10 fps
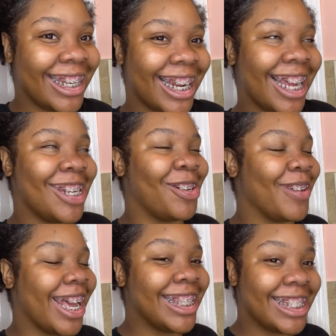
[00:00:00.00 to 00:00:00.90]
and I know
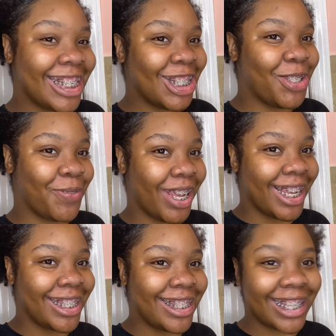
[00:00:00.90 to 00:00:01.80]
y'all see this
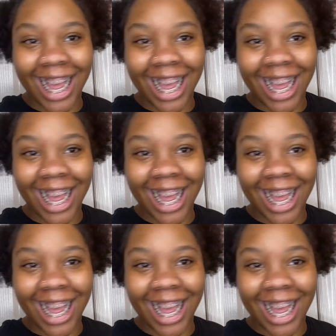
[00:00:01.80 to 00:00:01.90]
face.